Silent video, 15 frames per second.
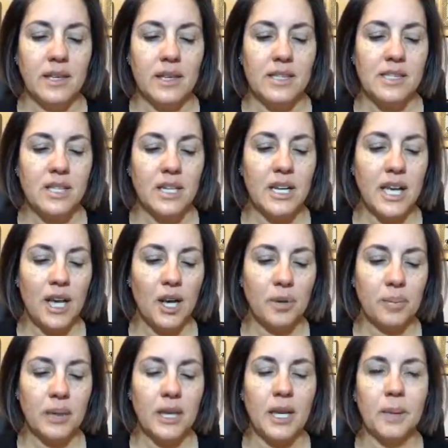It's gonna
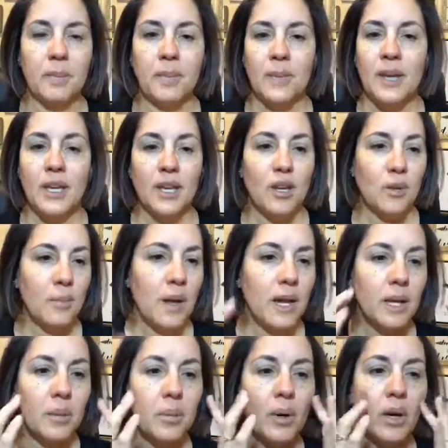help keep your
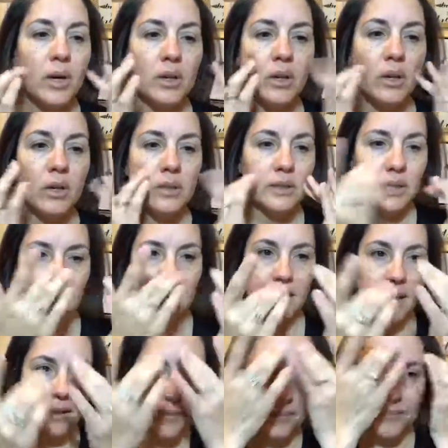makeup on all
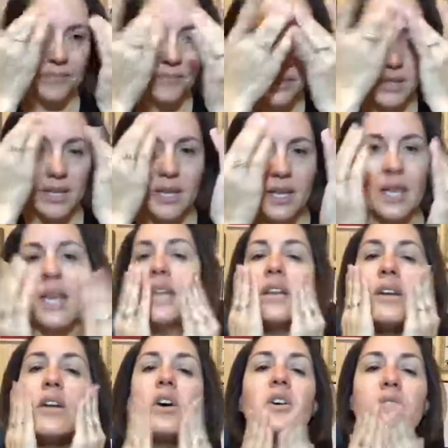day, and it
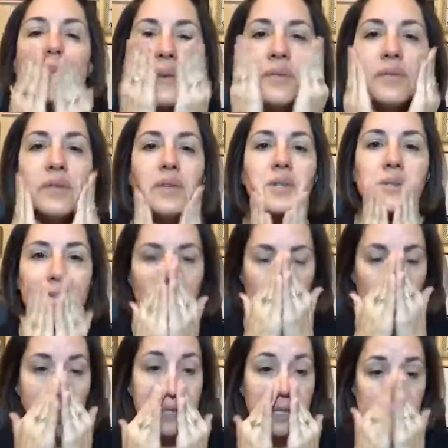also feels
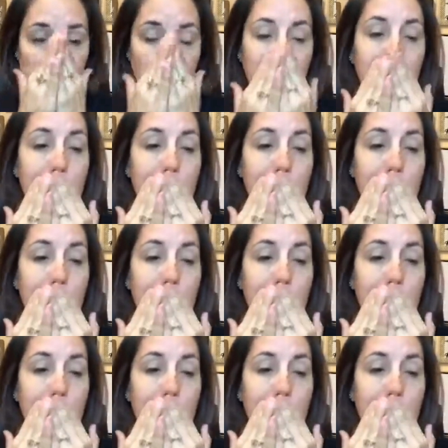amazing.